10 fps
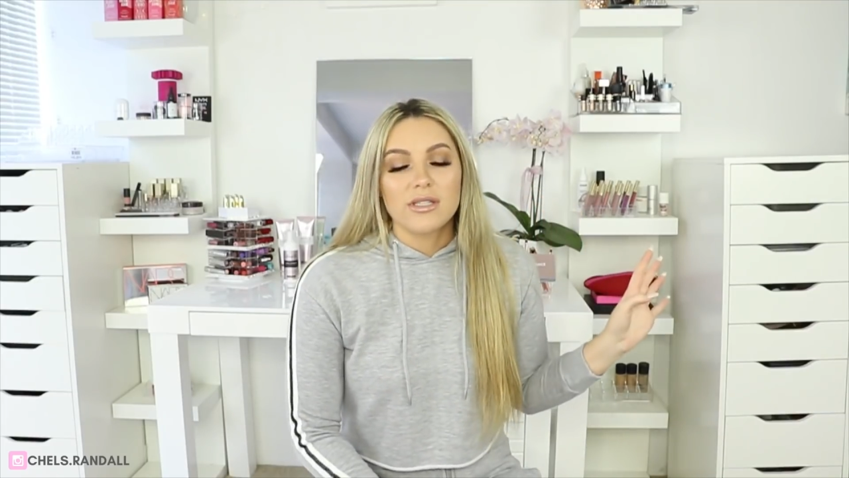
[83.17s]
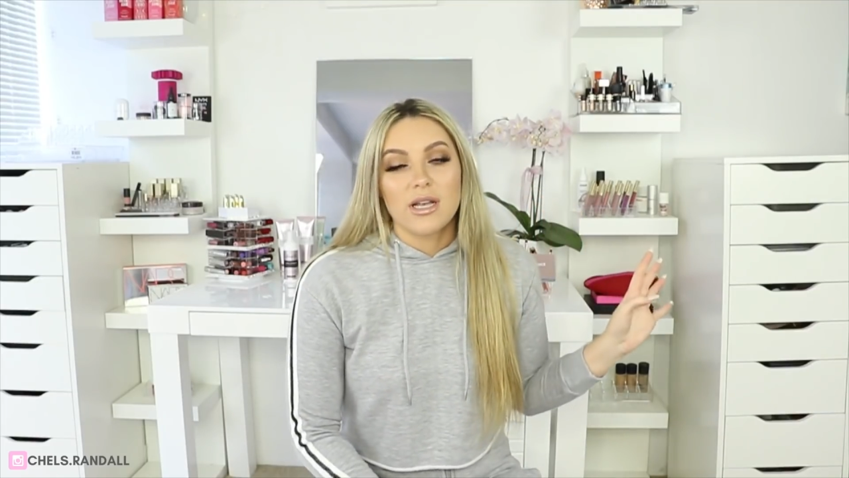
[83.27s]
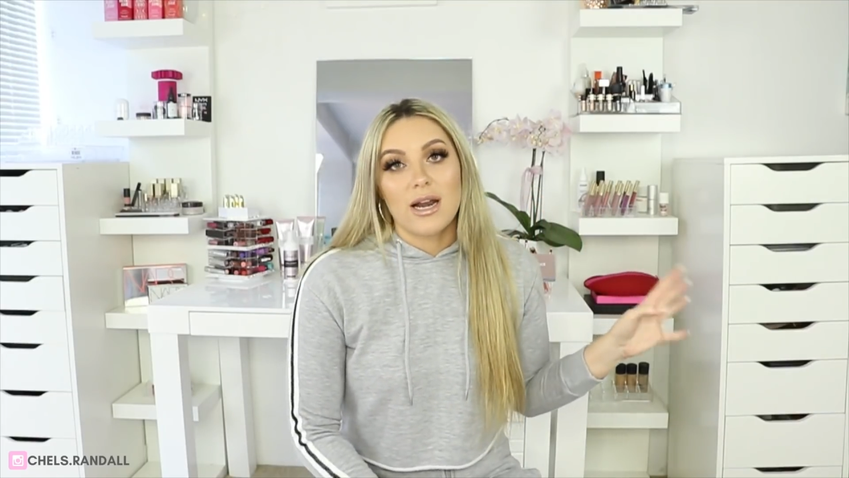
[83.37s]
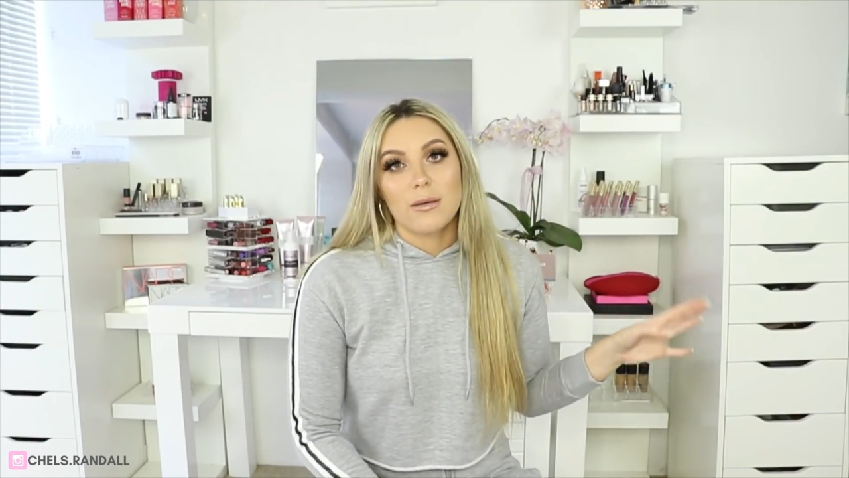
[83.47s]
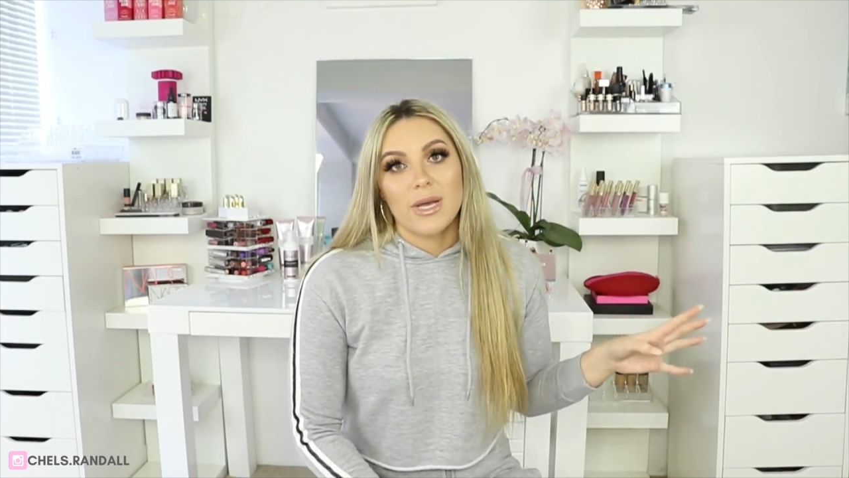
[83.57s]
to
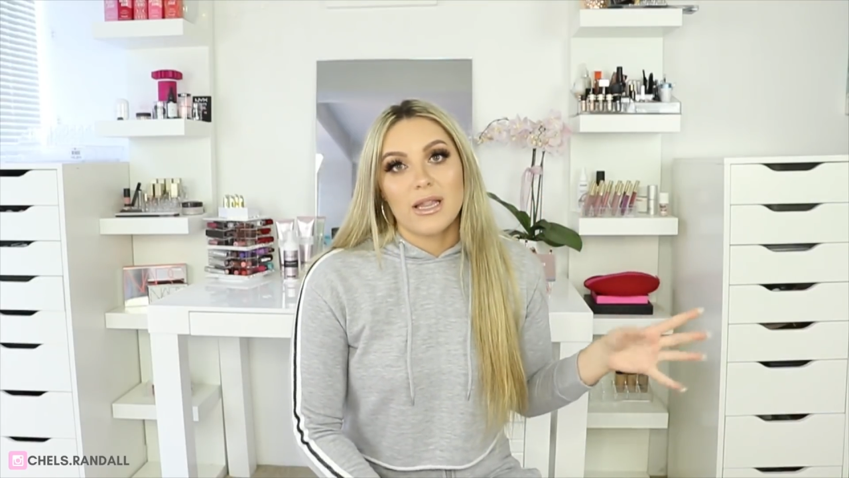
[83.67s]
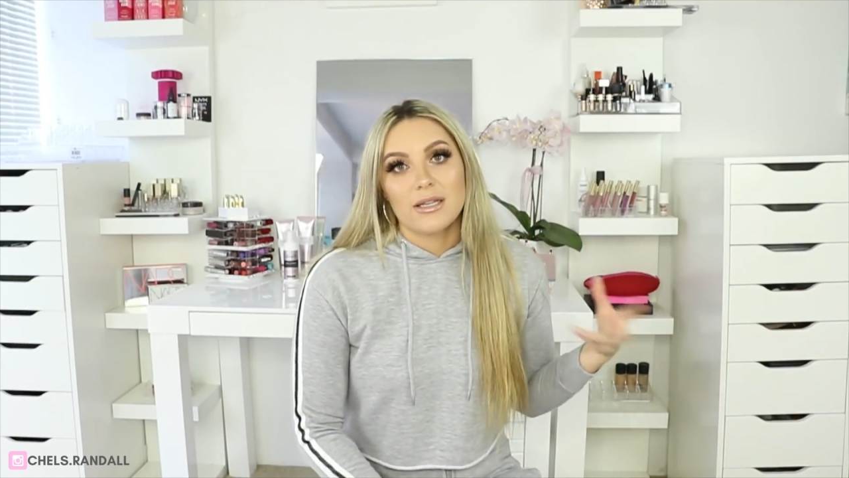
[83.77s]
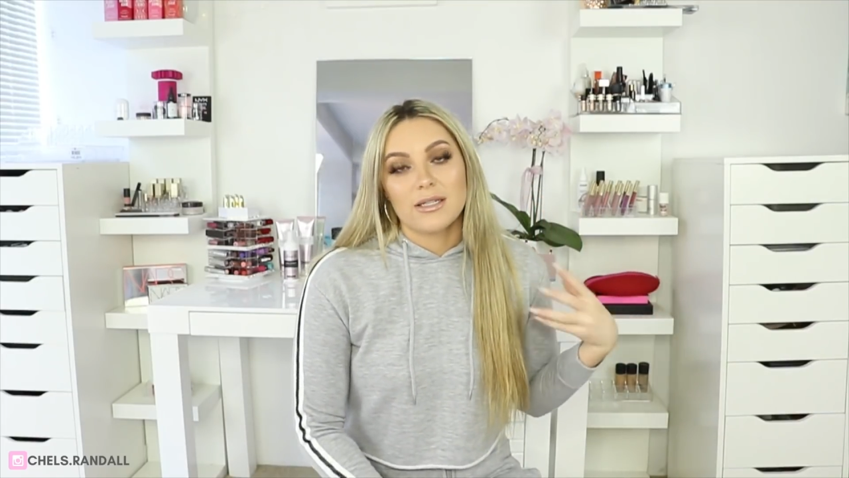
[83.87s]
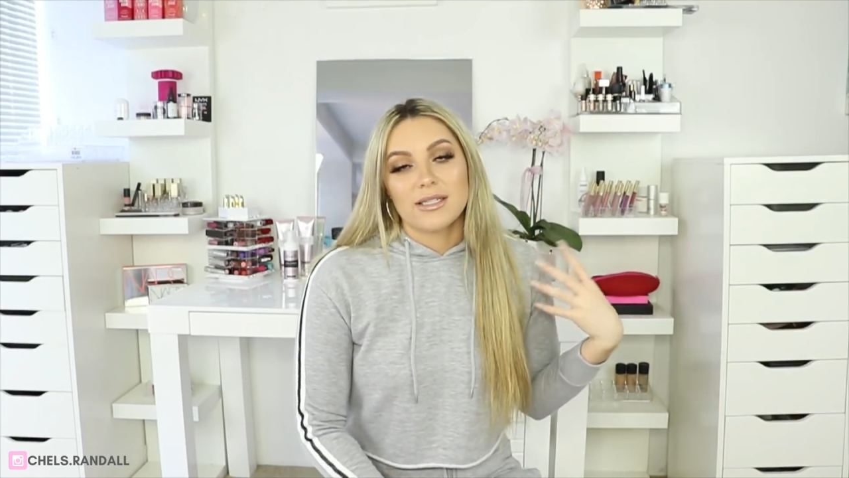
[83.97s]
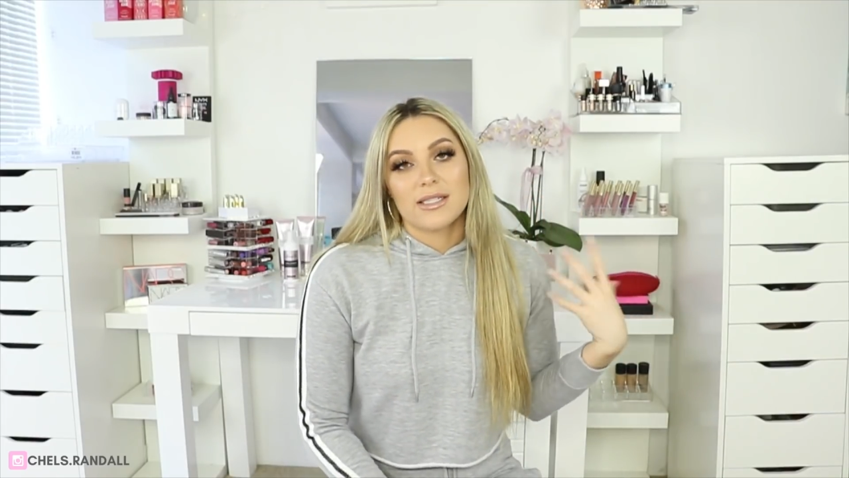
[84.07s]
kind of be the
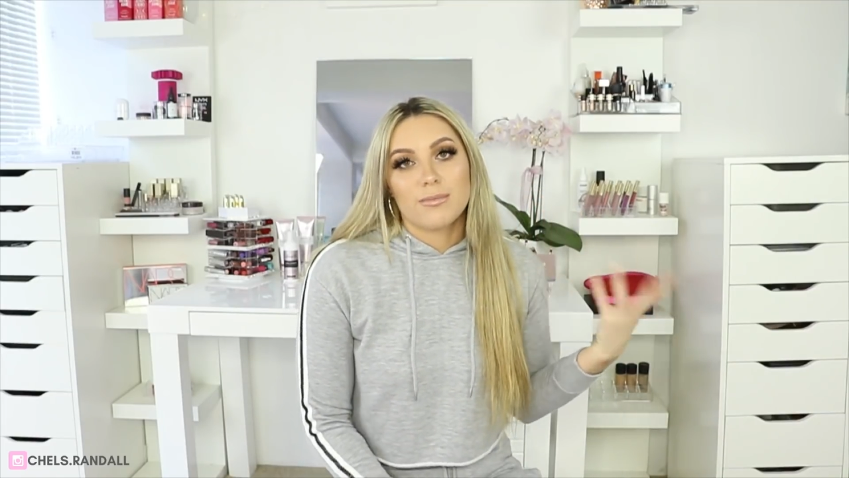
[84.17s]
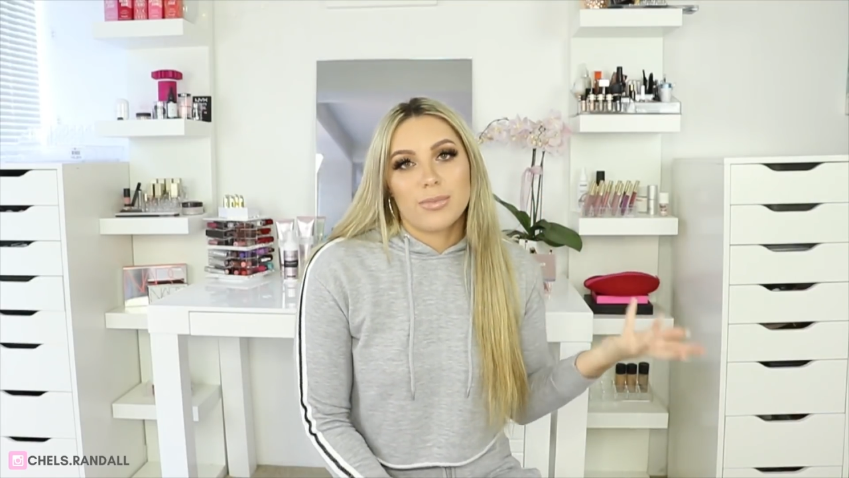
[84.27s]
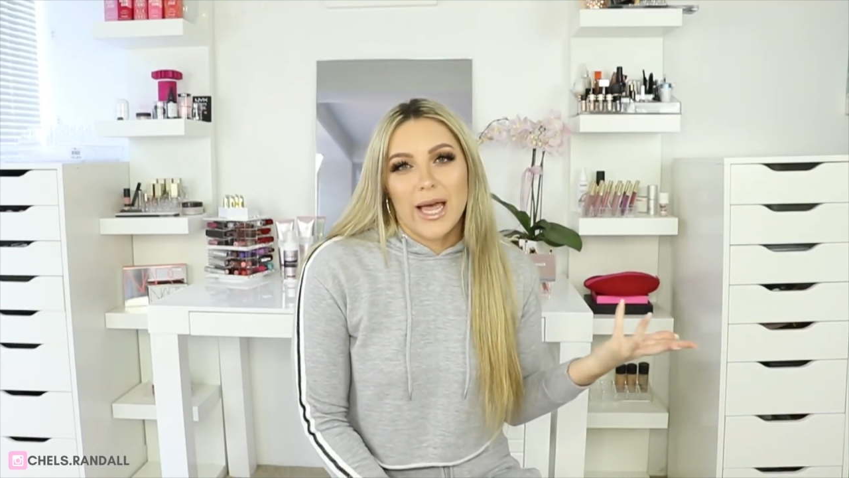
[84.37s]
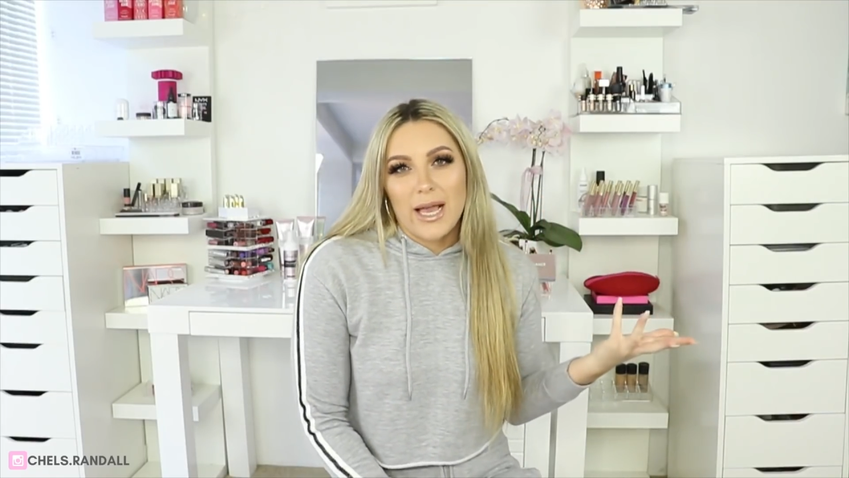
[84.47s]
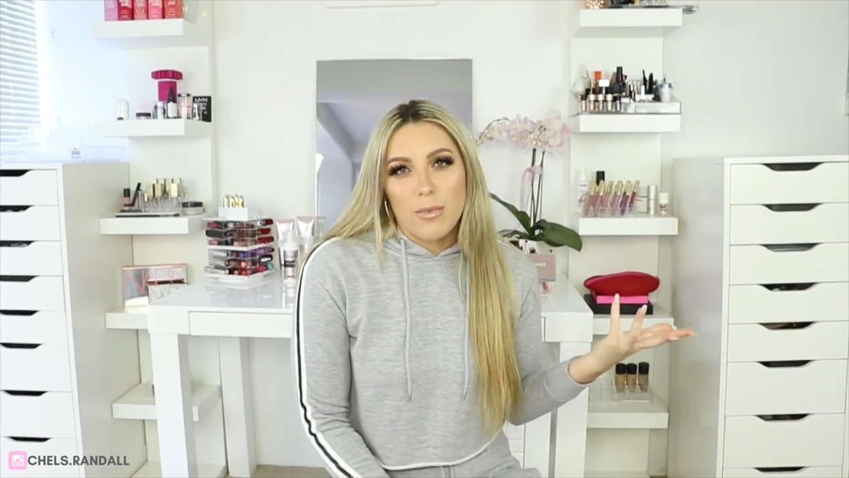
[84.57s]

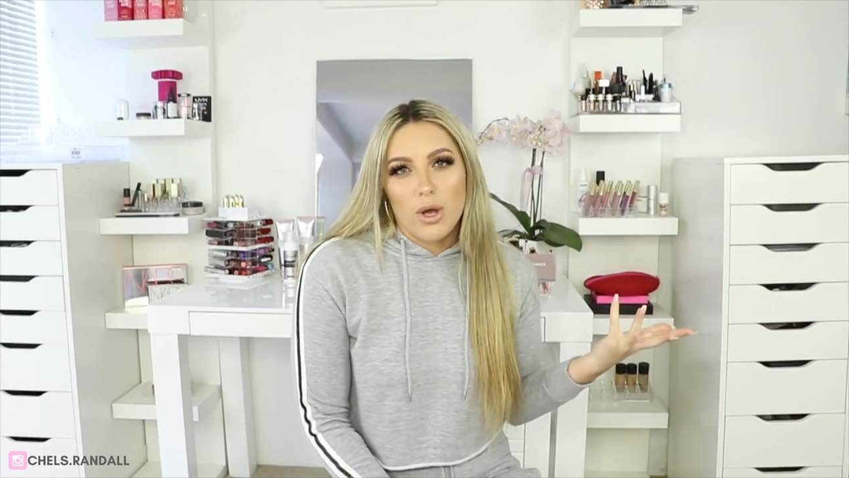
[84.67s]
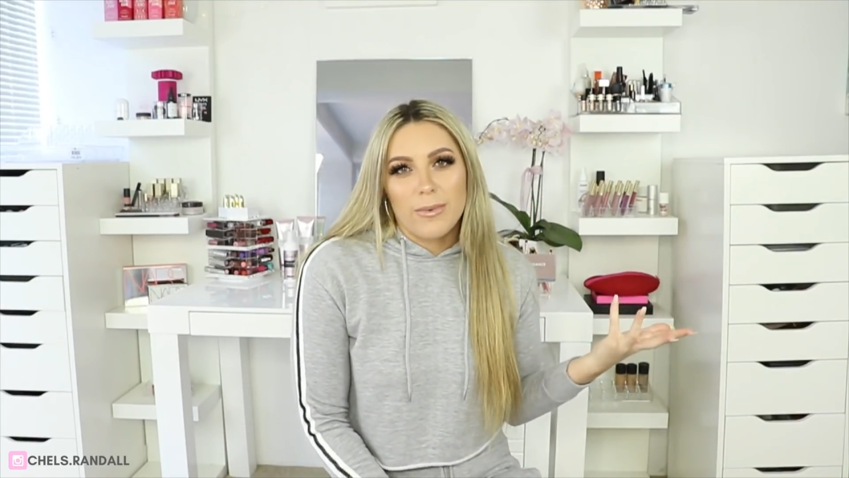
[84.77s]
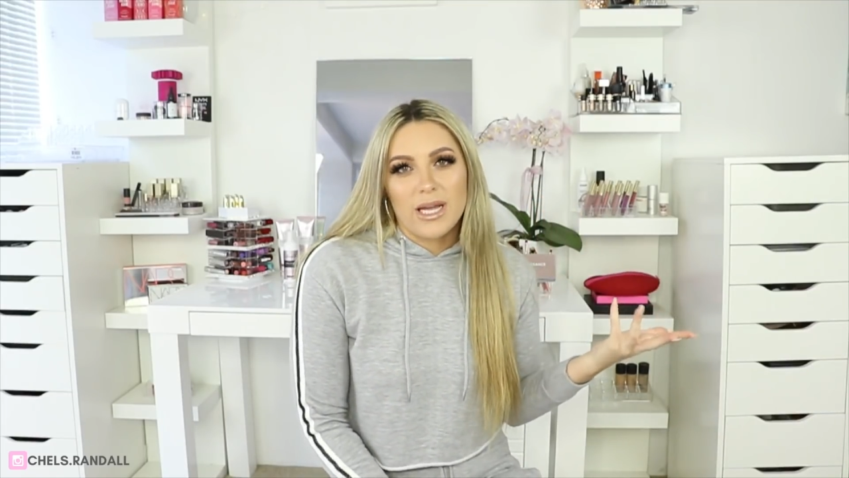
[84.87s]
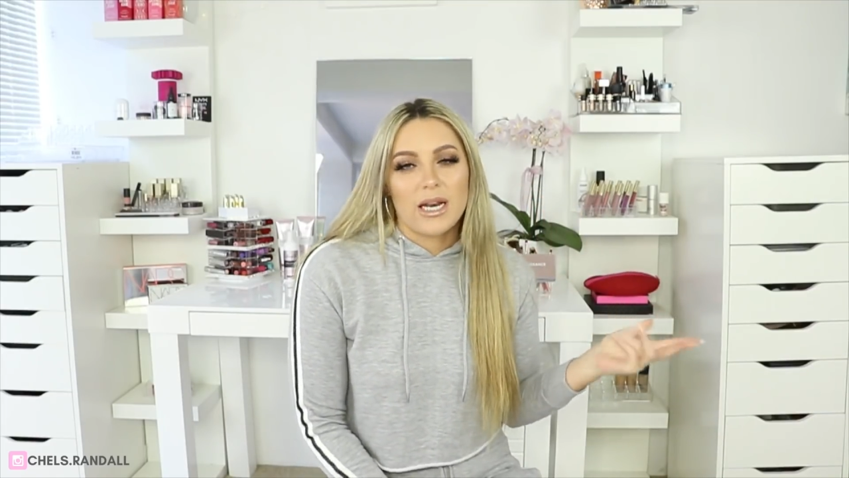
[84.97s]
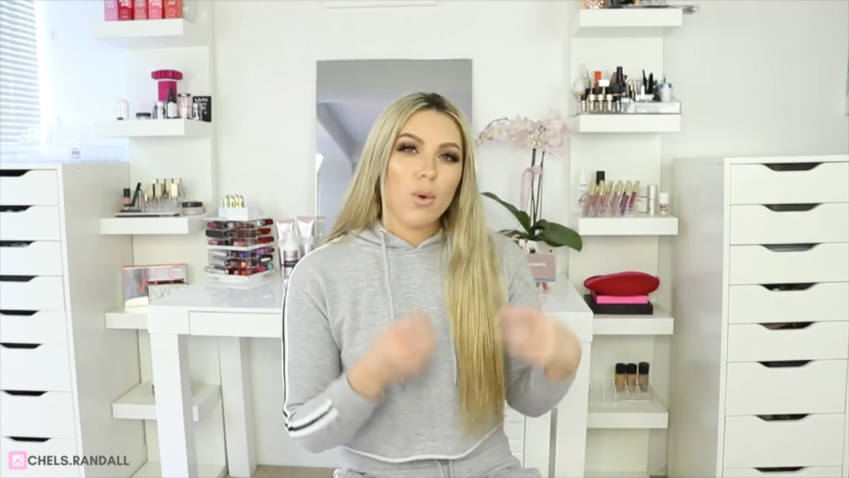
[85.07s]
display
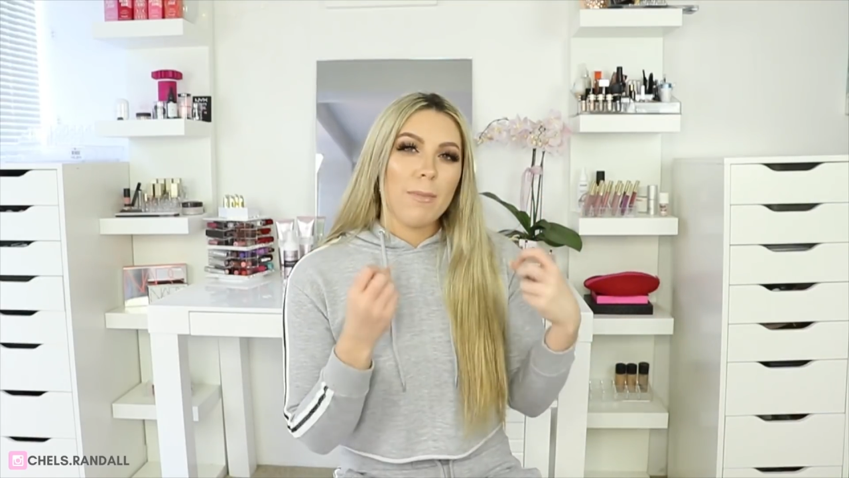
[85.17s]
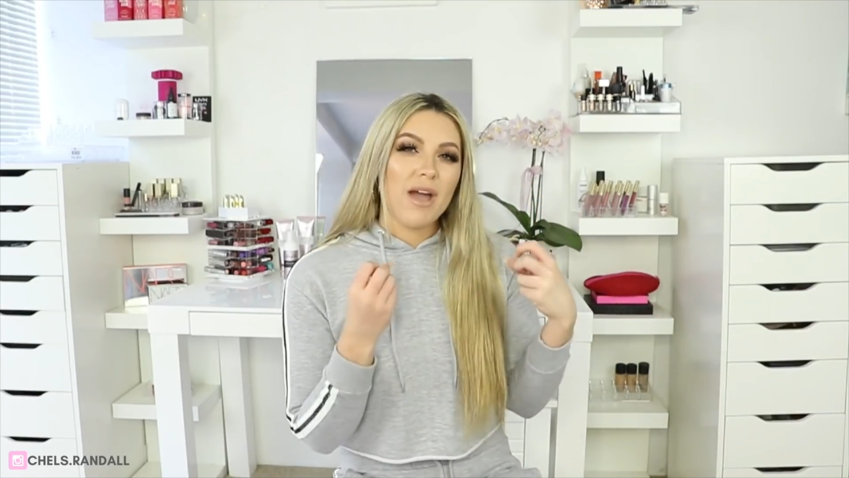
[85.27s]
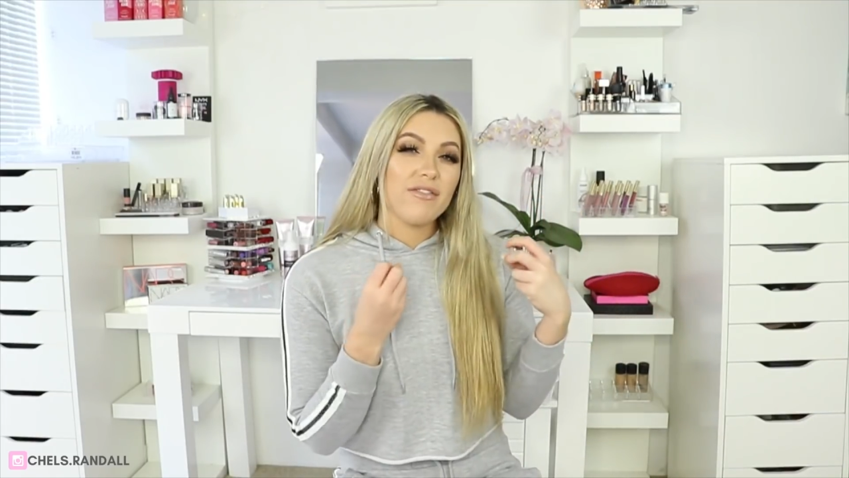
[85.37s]
moment where my